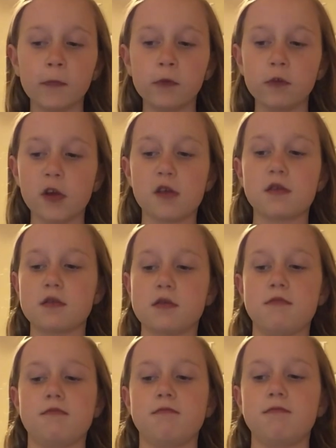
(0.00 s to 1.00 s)
just,
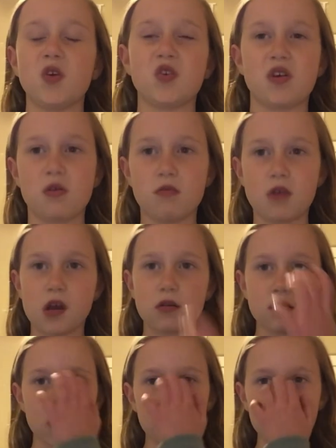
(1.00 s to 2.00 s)
you know, I
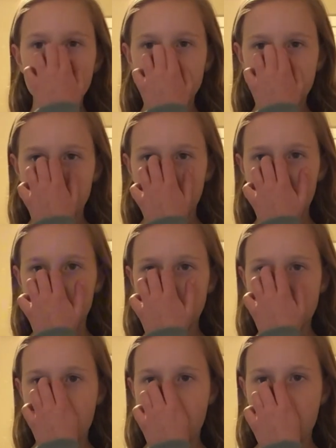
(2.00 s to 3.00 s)
don't think it's really, like,
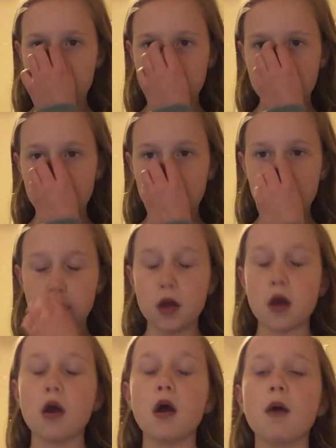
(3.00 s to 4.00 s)
the vibe, really.
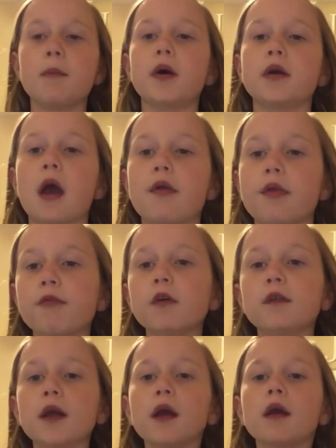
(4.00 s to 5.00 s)
But, yeah, the
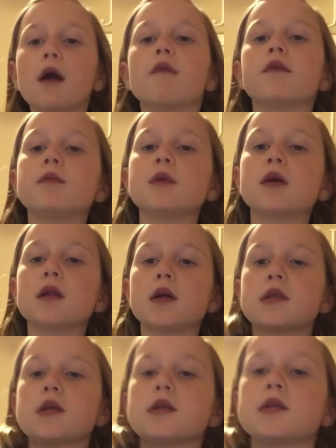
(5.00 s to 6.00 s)
first thing I got from
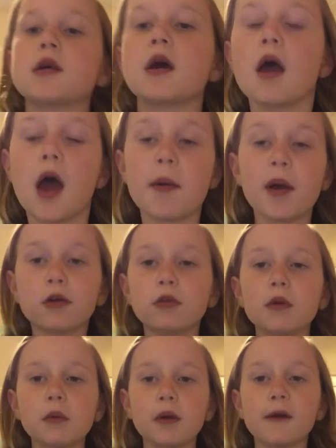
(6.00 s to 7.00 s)
Tilly's is, I'm
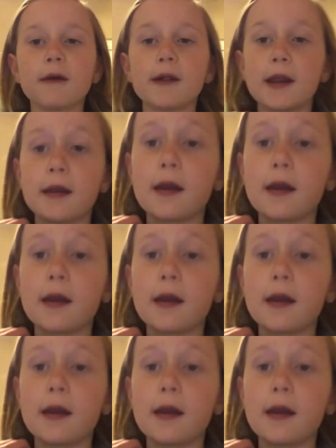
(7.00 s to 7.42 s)
actually wearing it right